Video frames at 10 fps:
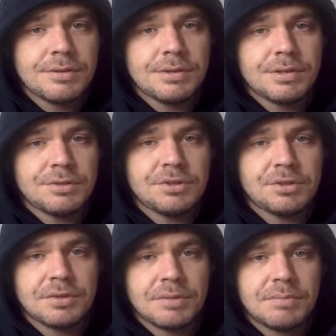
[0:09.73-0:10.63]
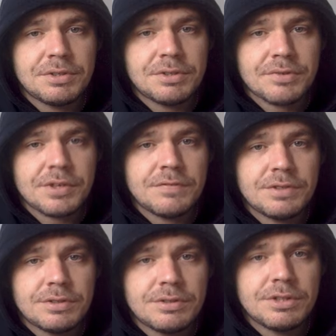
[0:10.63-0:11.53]
The enduring mystery of
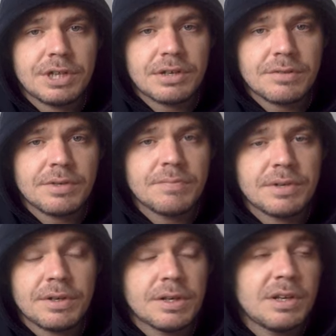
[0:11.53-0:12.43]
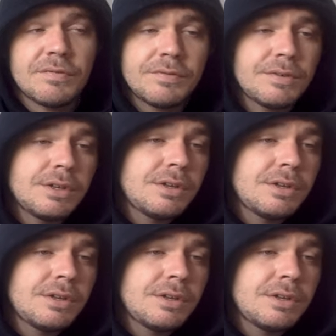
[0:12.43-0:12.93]
Jack the Ripper. And I love